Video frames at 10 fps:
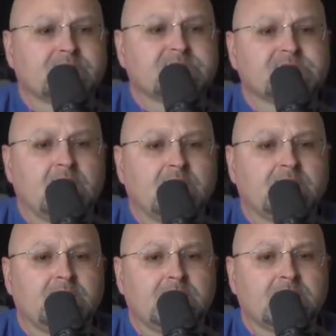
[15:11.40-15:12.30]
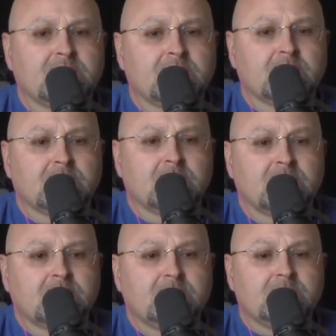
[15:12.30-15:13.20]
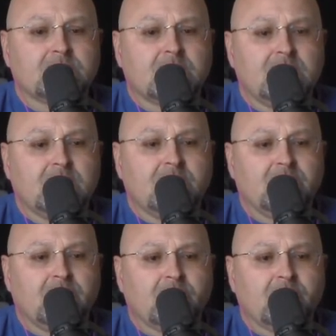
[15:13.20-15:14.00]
Sun in uh, the UK,